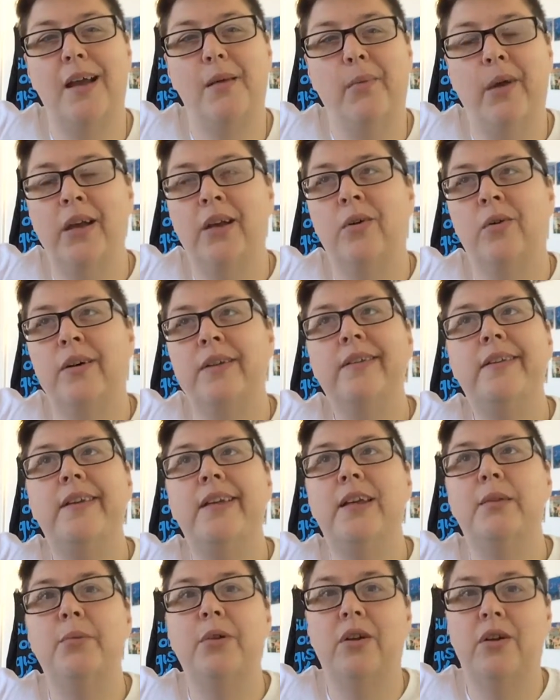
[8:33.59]
I might go on
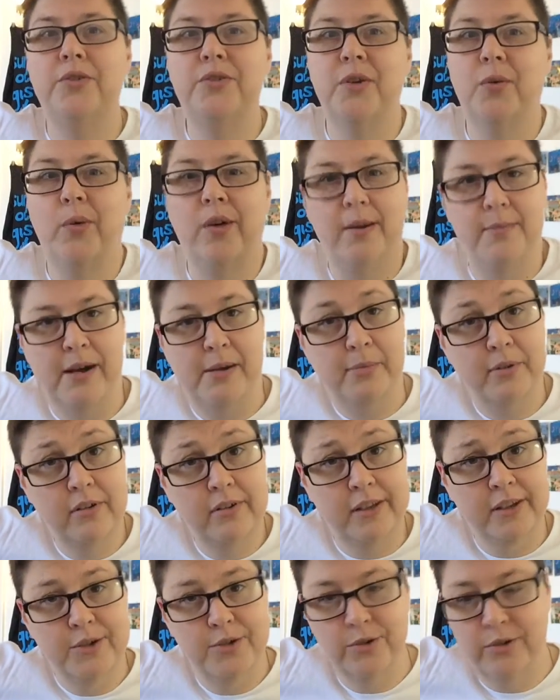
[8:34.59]
T, but also what about
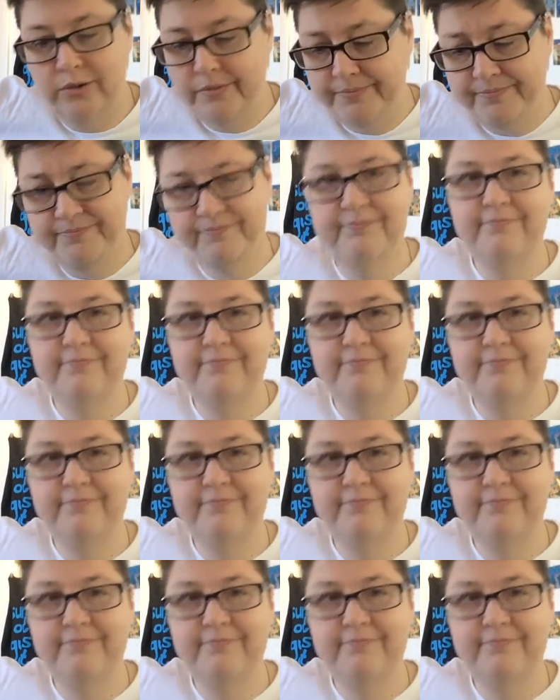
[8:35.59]
birth control?